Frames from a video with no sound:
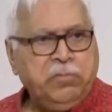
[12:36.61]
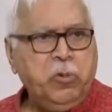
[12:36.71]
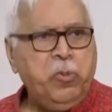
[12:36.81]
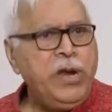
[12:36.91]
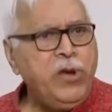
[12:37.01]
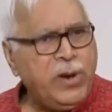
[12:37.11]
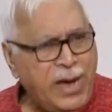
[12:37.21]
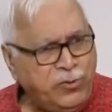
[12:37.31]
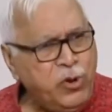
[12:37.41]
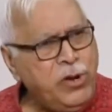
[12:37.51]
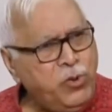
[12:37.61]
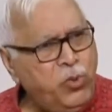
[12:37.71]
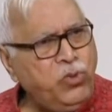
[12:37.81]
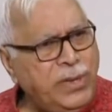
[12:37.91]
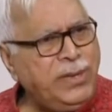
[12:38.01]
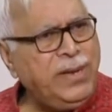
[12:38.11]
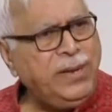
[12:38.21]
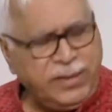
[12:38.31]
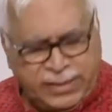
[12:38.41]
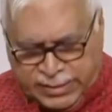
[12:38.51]
Nobody actually knows that
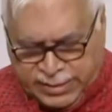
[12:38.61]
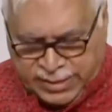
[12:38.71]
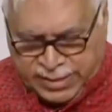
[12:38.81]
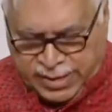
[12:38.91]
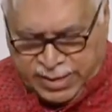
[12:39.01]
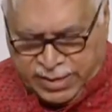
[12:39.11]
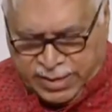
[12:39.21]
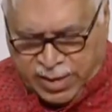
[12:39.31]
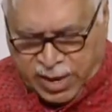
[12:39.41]
uh, these are uh,